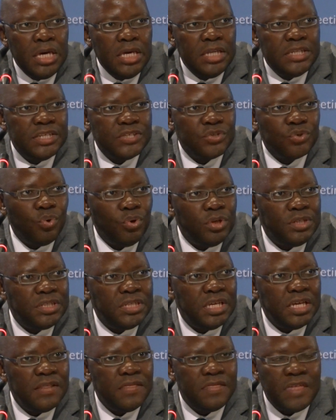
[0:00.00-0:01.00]
It has got
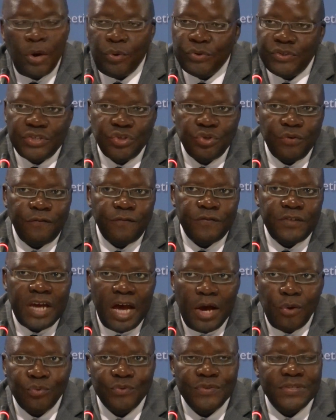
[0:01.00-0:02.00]
thousands of
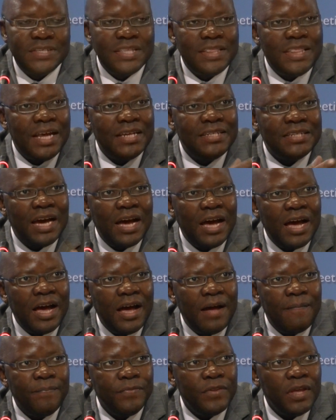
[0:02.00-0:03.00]
towns that
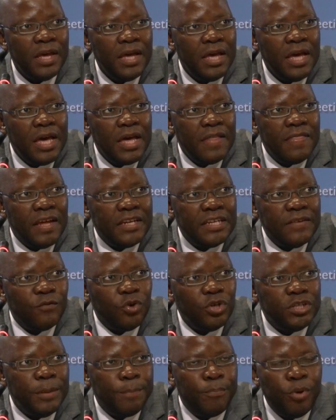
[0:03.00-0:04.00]
have
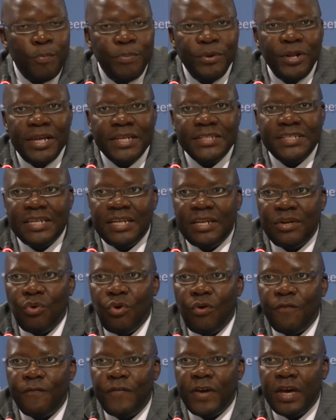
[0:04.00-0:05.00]
got a population
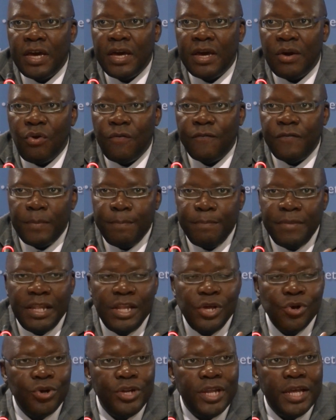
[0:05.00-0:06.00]
of 1
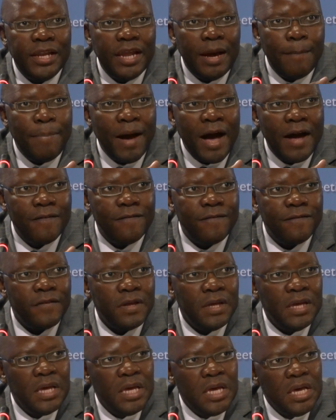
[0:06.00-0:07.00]
million and above.
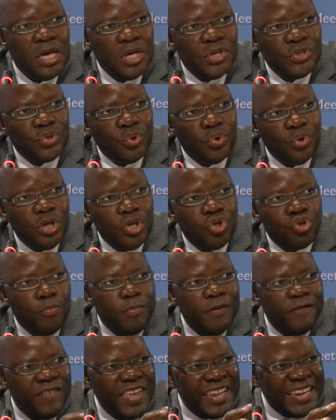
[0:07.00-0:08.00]
So it will
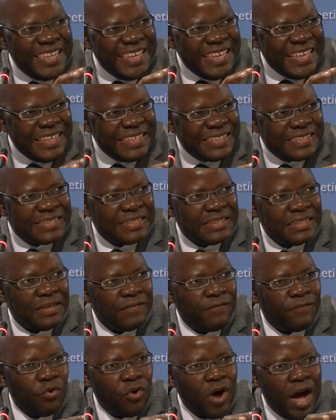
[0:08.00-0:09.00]
be very easy
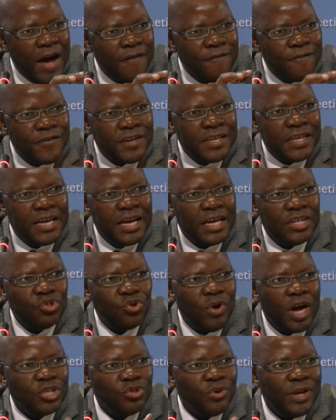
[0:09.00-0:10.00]
for Africa
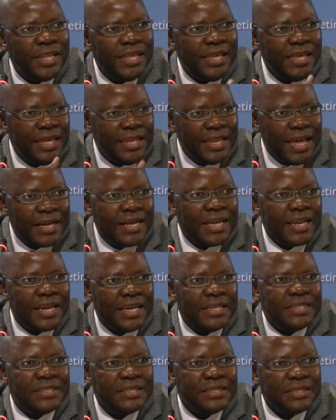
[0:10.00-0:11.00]
to actually
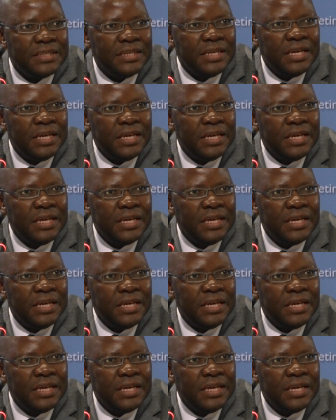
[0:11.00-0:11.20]
integrate.